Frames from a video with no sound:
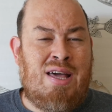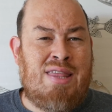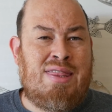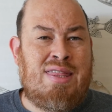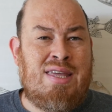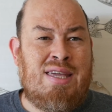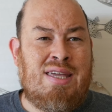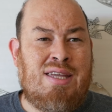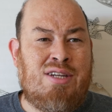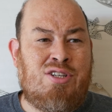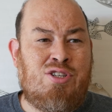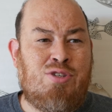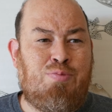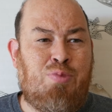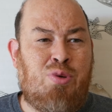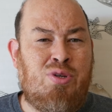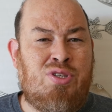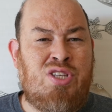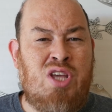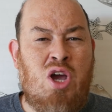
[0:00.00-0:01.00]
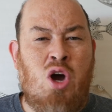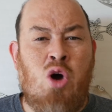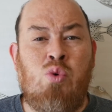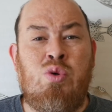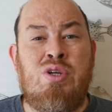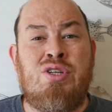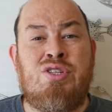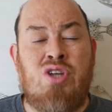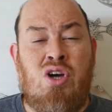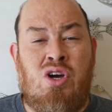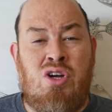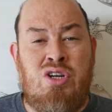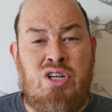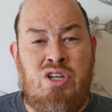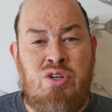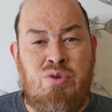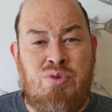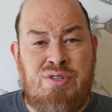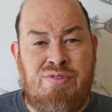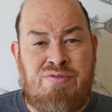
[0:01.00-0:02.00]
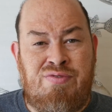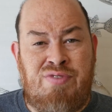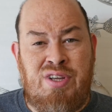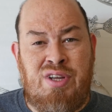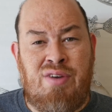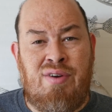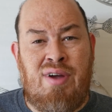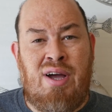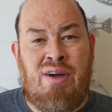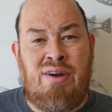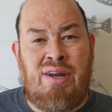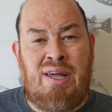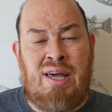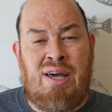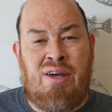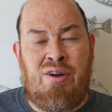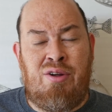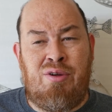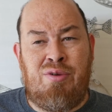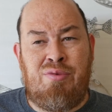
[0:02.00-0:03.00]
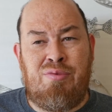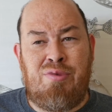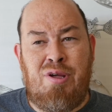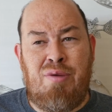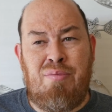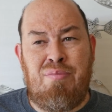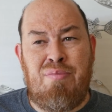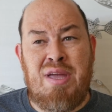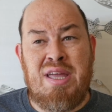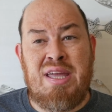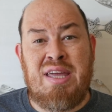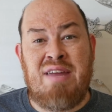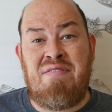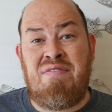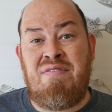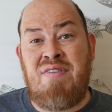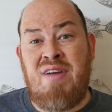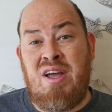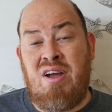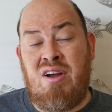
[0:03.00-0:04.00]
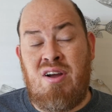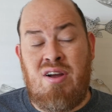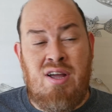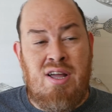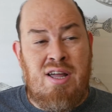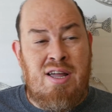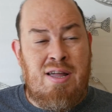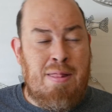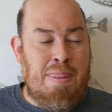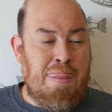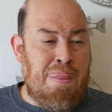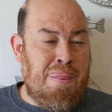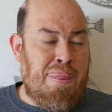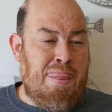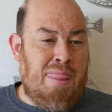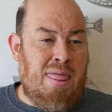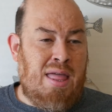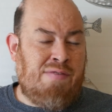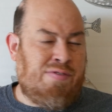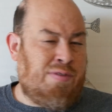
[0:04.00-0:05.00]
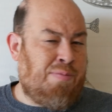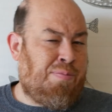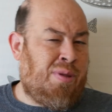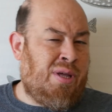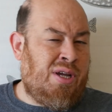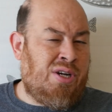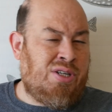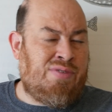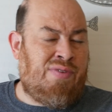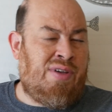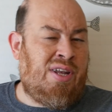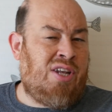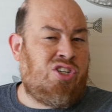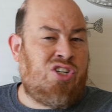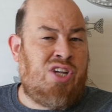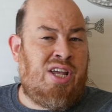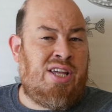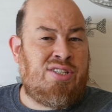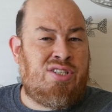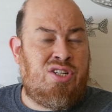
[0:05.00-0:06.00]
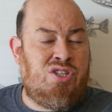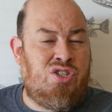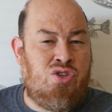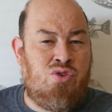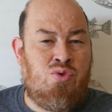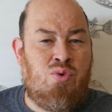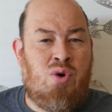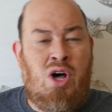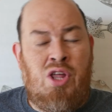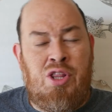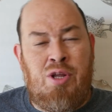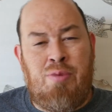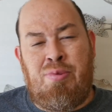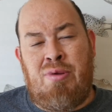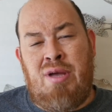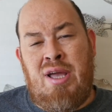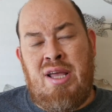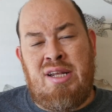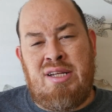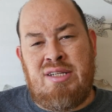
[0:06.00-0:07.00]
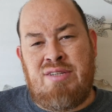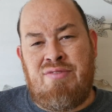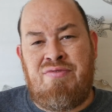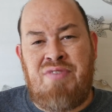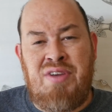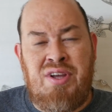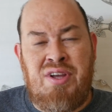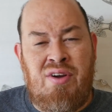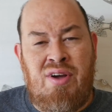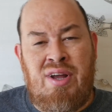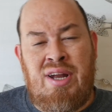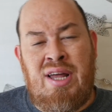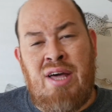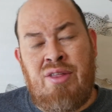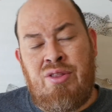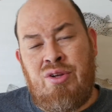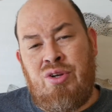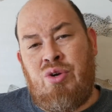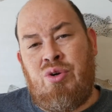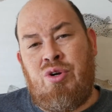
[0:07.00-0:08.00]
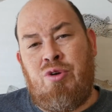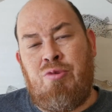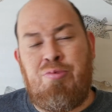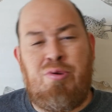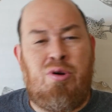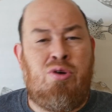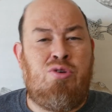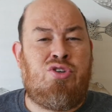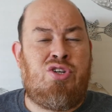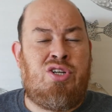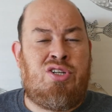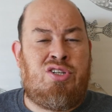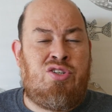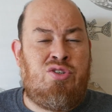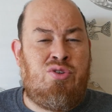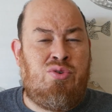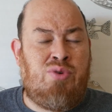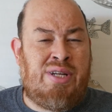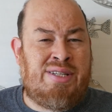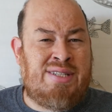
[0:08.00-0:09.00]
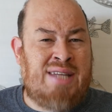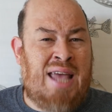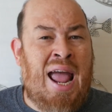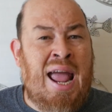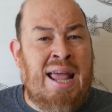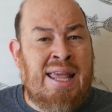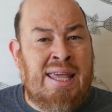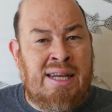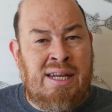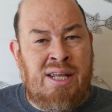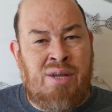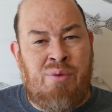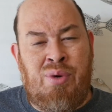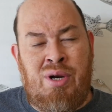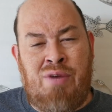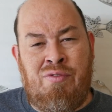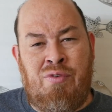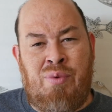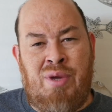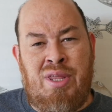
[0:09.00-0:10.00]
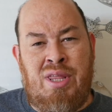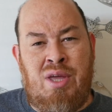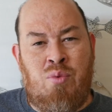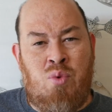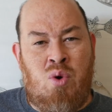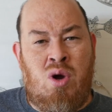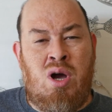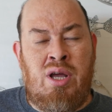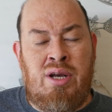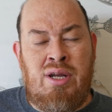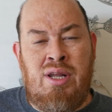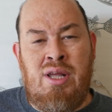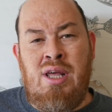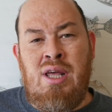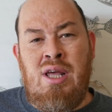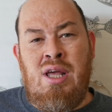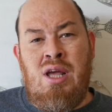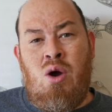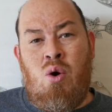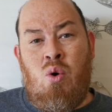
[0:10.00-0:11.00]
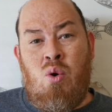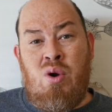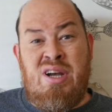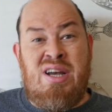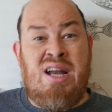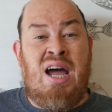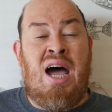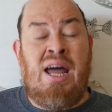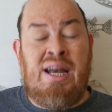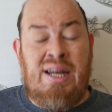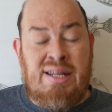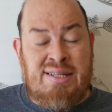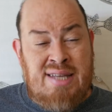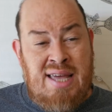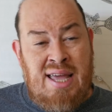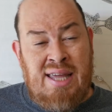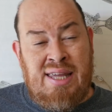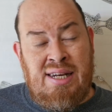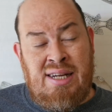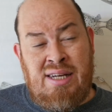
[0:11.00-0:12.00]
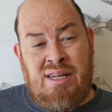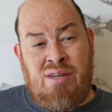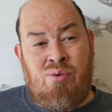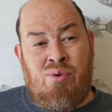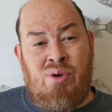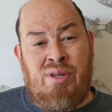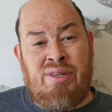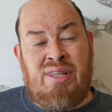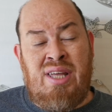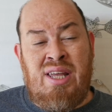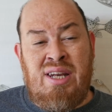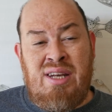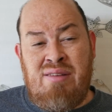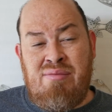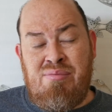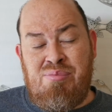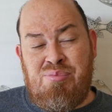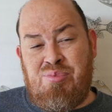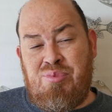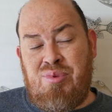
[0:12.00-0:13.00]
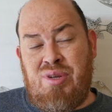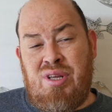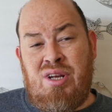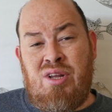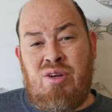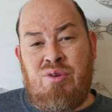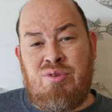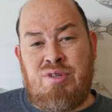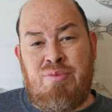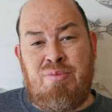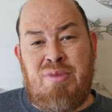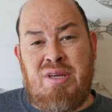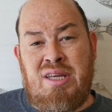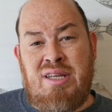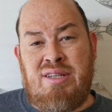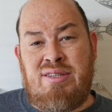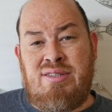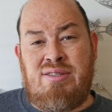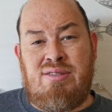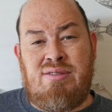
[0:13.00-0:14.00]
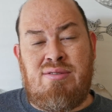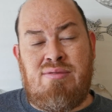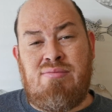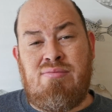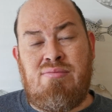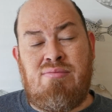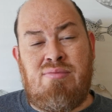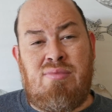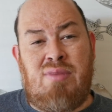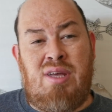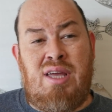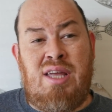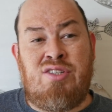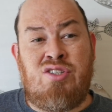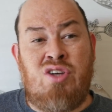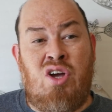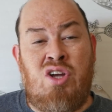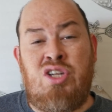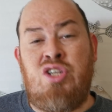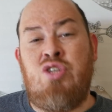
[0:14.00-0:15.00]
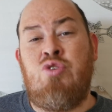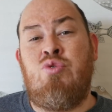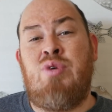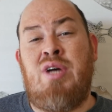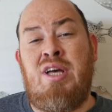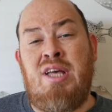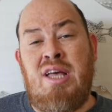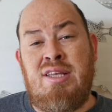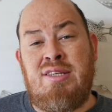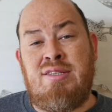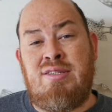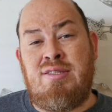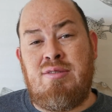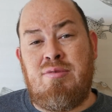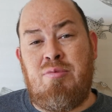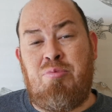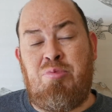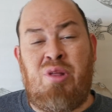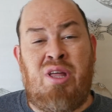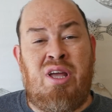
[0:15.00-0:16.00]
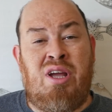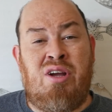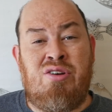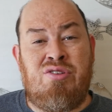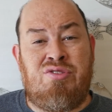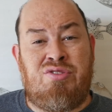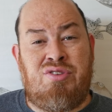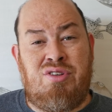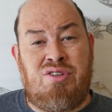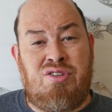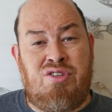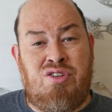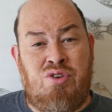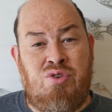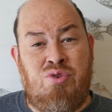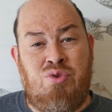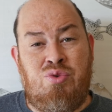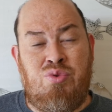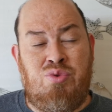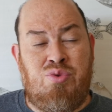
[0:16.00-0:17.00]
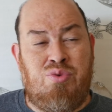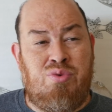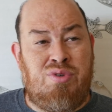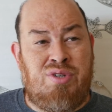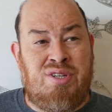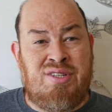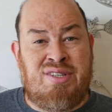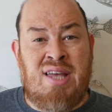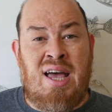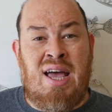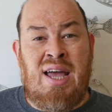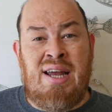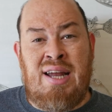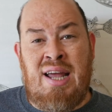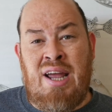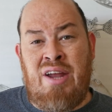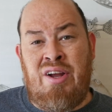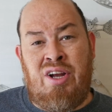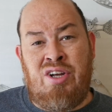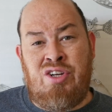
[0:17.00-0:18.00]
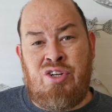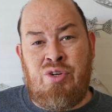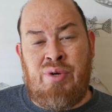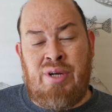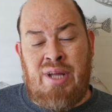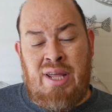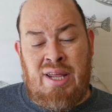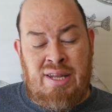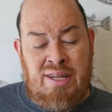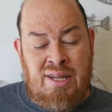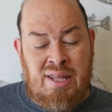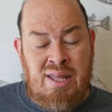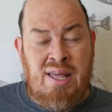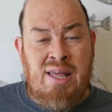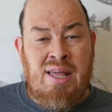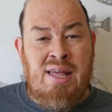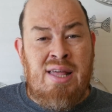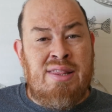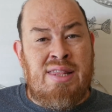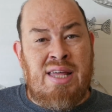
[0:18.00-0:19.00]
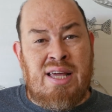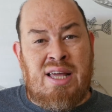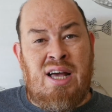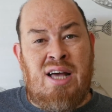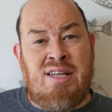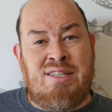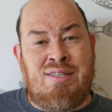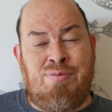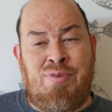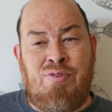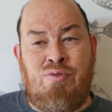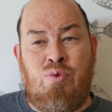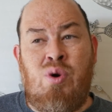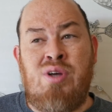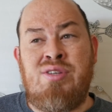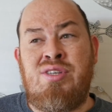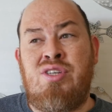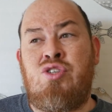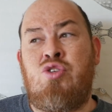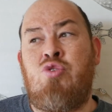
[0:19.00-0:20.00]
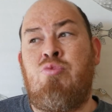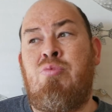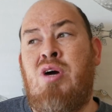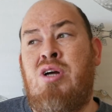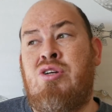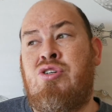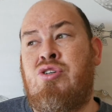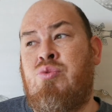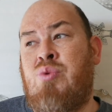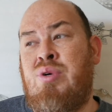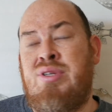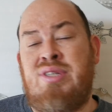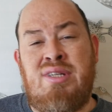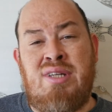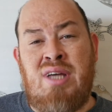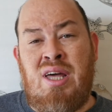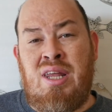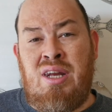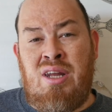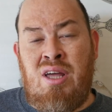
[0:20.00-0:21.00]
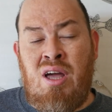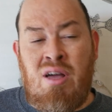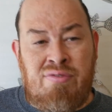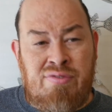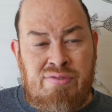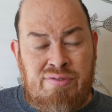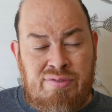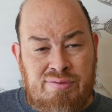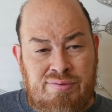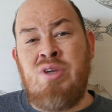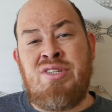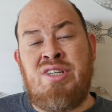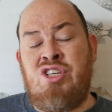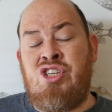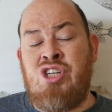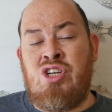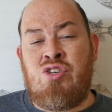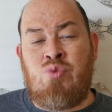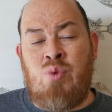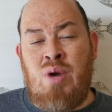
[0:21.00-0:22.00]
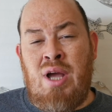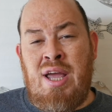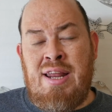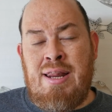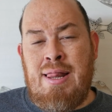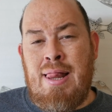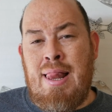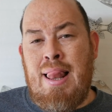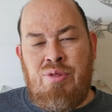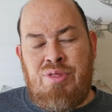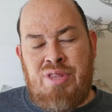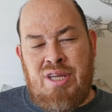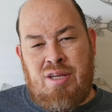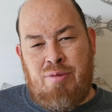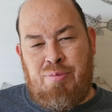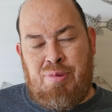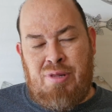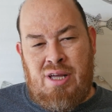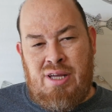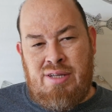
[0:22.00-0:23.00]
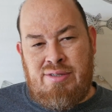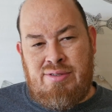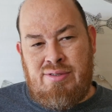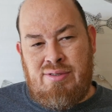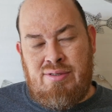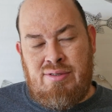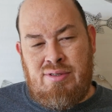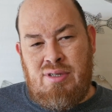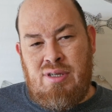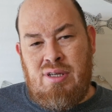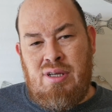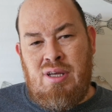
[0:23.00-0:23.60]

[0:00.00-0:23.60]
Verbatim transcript: I think it just puts the onus on you to figure out how to make it fair. If the players have had a chance to do all their planning to figure out how they're going to approach it, to attack it in whatever way they want, or not attack it than they want, then you know to me it's it's on you as players to decide how you're going to do it. And that concept of was it too much or was it not enough? Was it just right? I don't think applies.